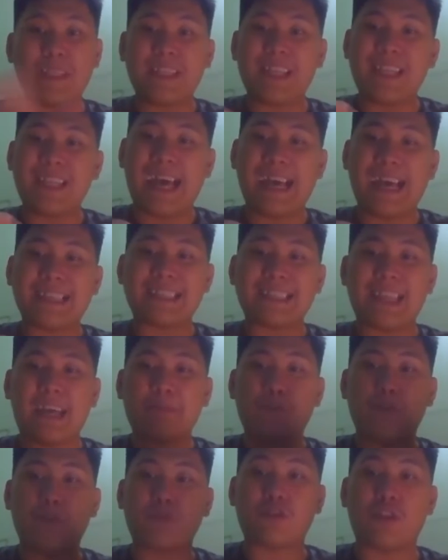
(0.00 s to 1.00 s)
will be the last
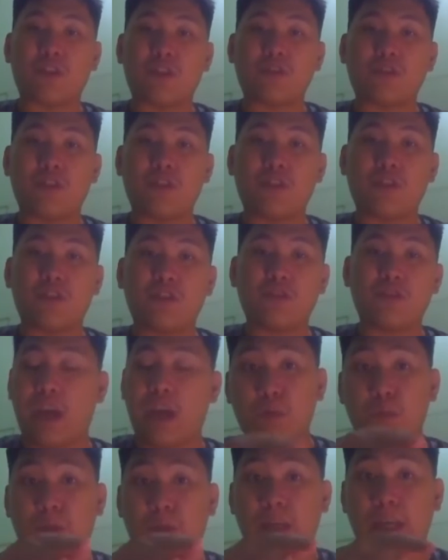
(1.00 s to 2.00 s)
time to talk to you. I
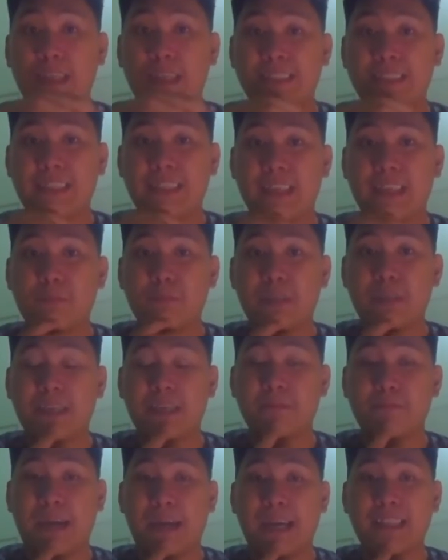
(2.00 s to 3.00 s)
will still be
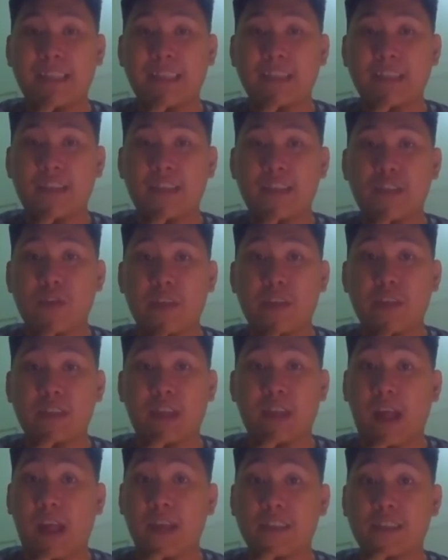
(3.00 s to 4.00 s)
invited you
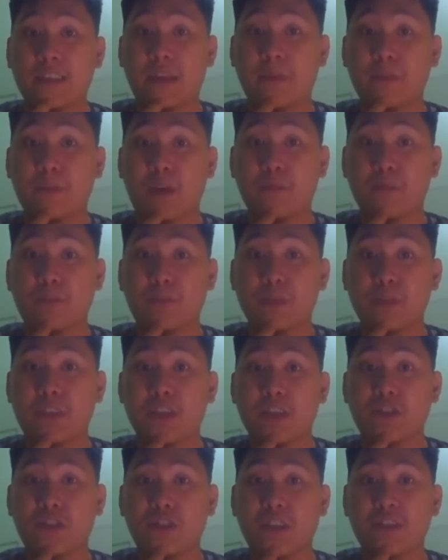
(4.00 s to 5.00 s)
in some
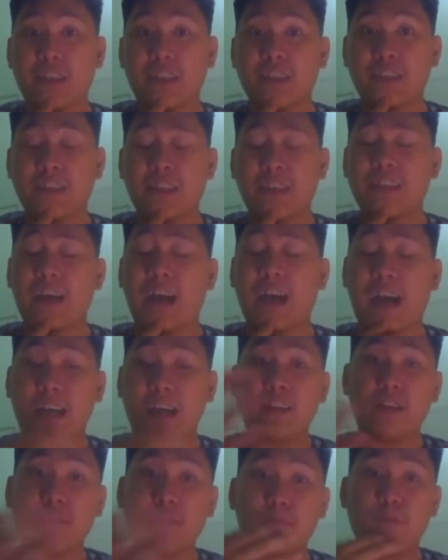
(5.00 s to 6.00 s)
conversations and the
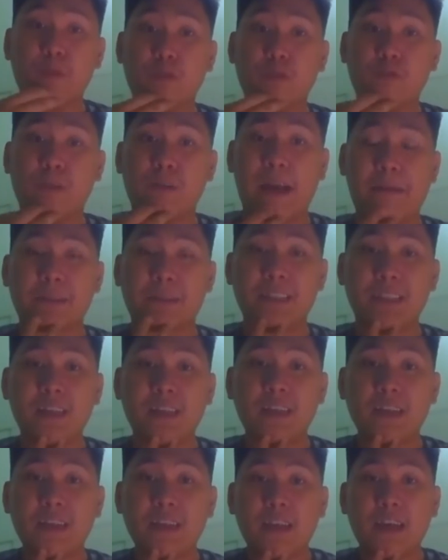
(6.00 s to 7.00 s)
other programs
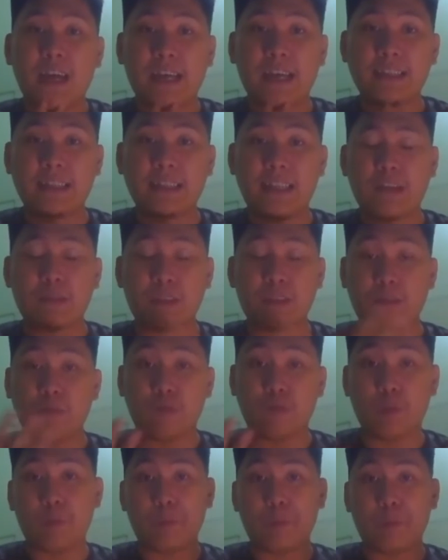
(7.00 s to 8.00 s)
that
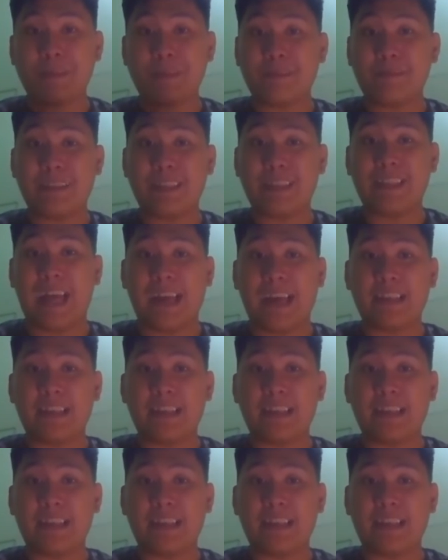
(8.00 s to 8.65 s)
will be